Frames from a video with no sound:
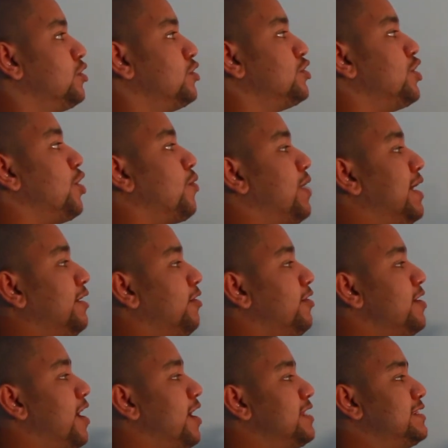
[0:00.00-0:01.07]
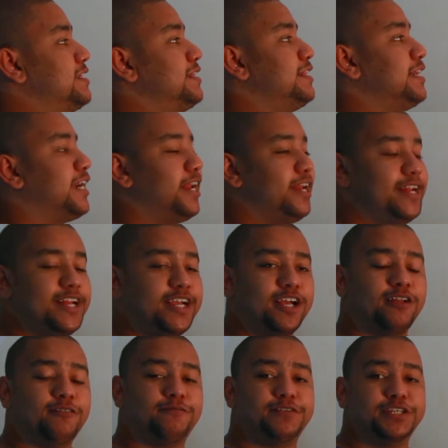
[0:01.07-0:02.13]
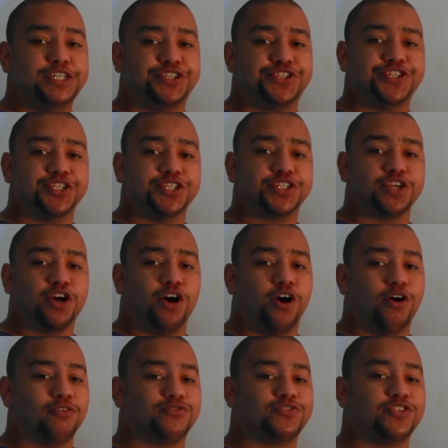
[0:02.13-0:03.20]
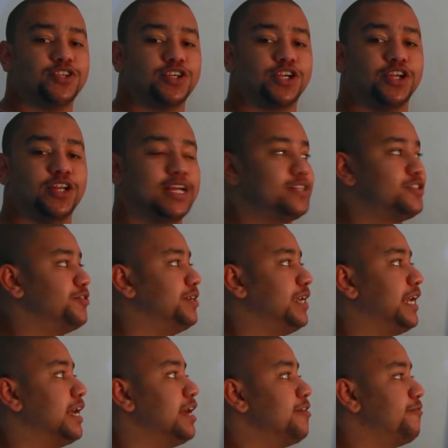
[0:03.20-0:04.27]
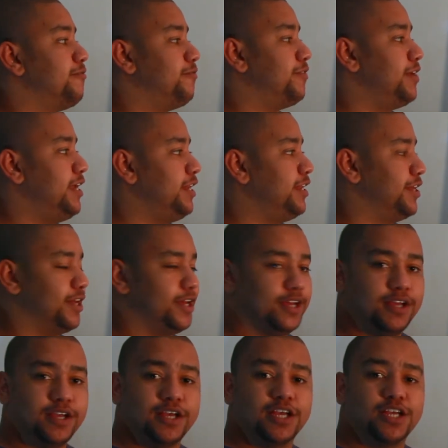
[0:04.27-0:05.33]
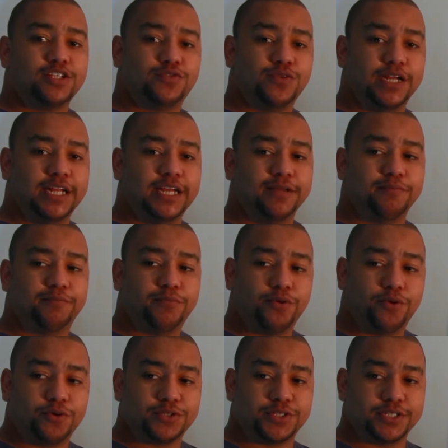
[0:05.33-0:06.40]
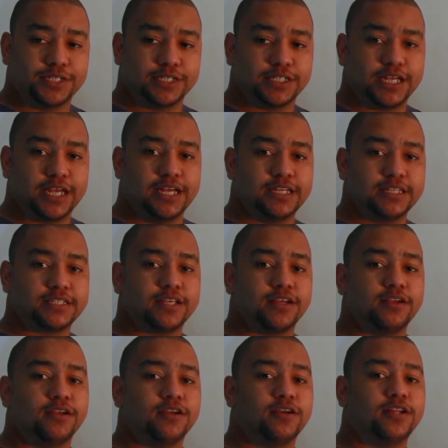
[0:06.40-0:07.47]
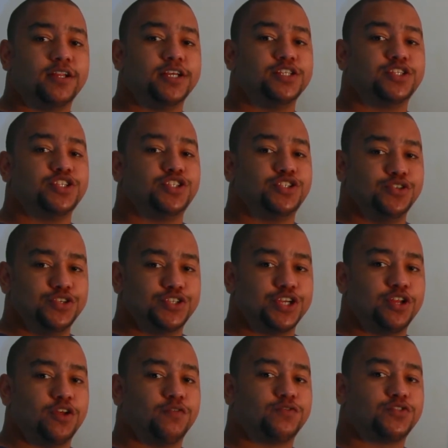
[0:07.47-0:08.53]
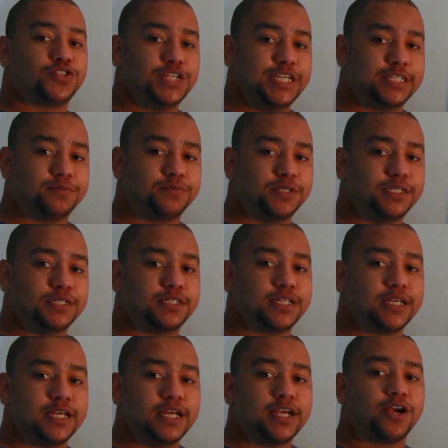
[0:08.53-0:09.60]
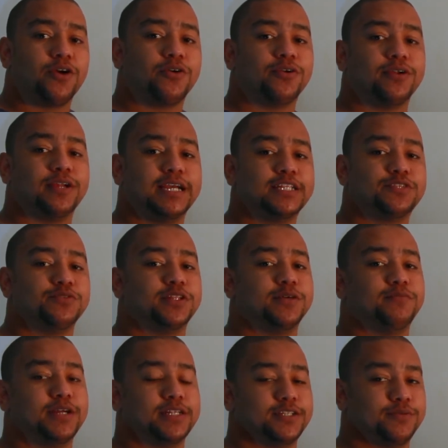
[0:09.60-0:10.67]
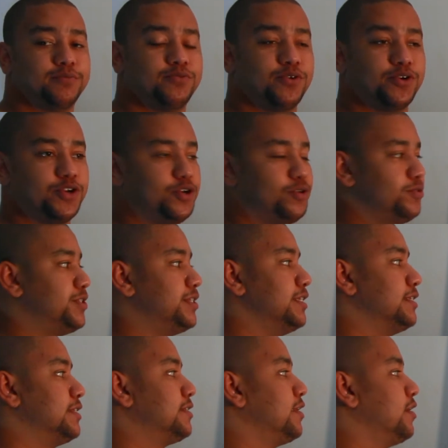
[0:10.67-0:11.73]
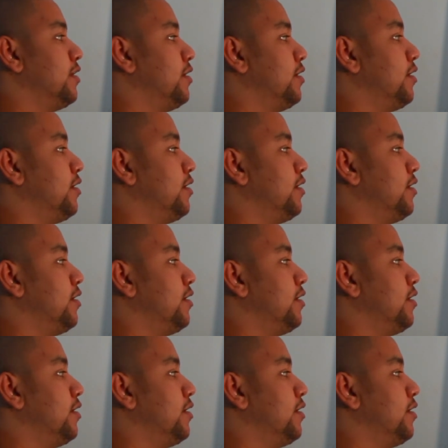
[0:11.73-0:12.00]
So recognizing the clinical features of circulatory failure is really important as early institution of treatment correlates with a better prognosis.